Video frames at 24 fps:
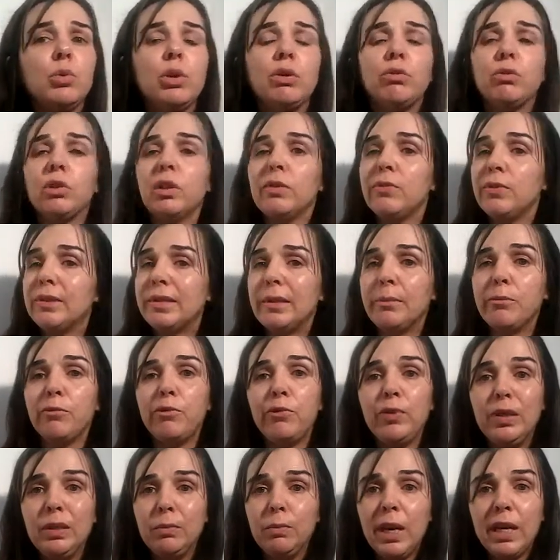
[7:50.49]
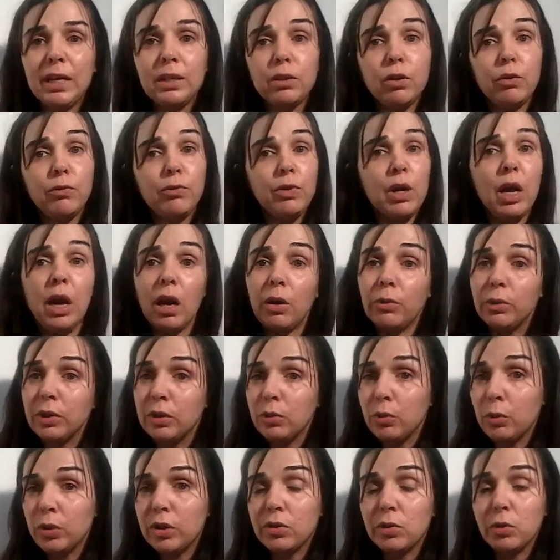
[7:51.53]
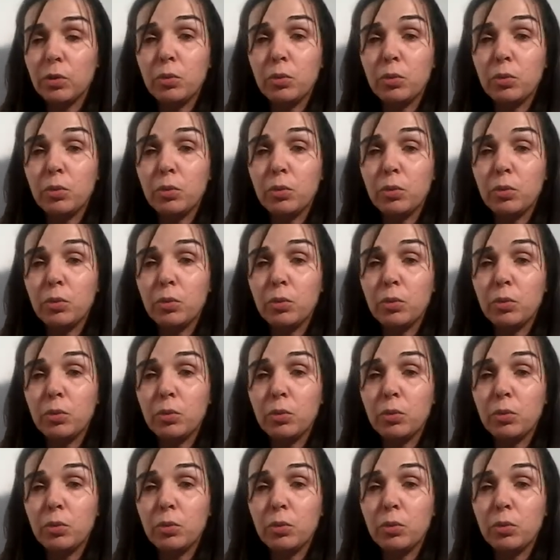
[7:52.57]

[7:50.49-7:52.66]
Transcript: where you give some feedback of how it was